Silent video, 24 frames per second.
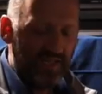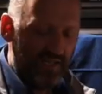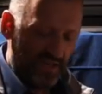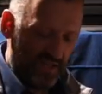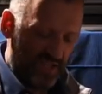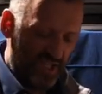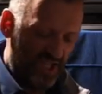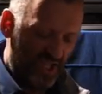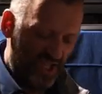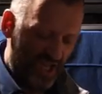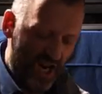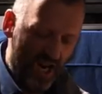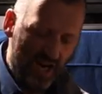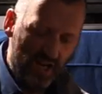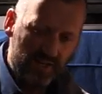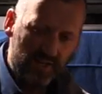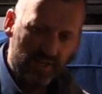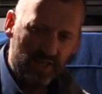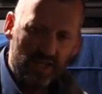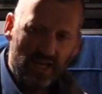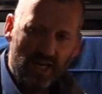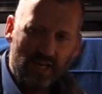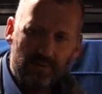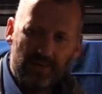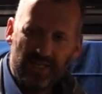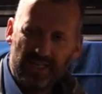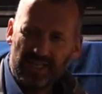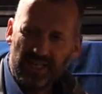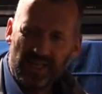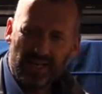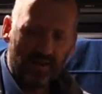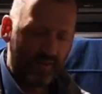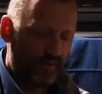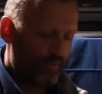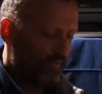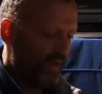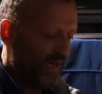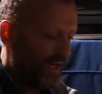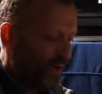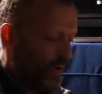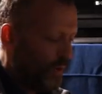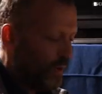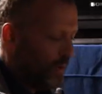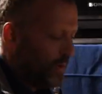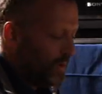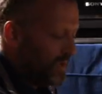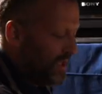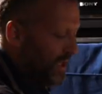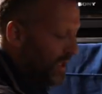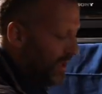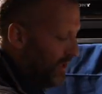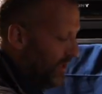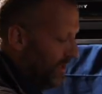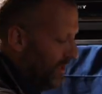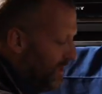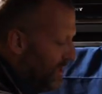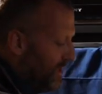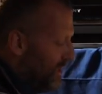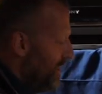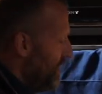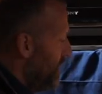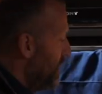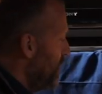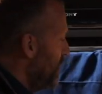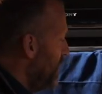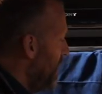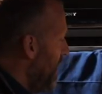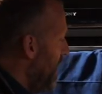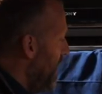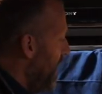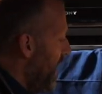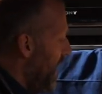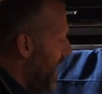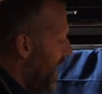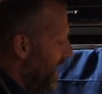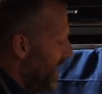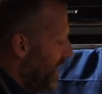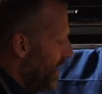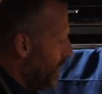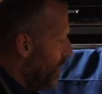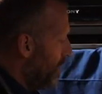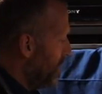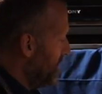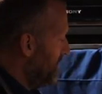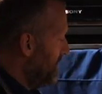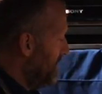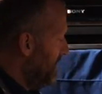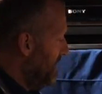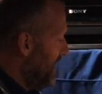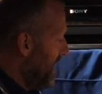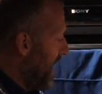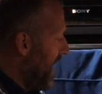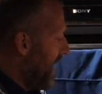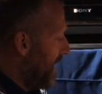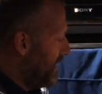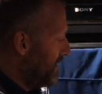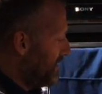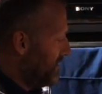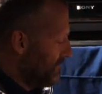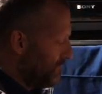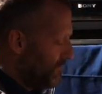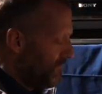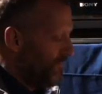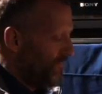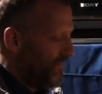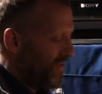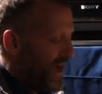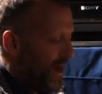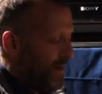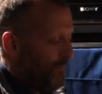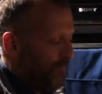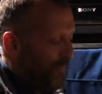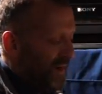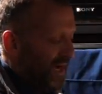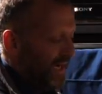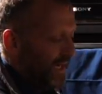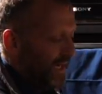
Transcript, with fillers: know. It's not a child's chair, but it's like a three-quarter chair, and I wanted that that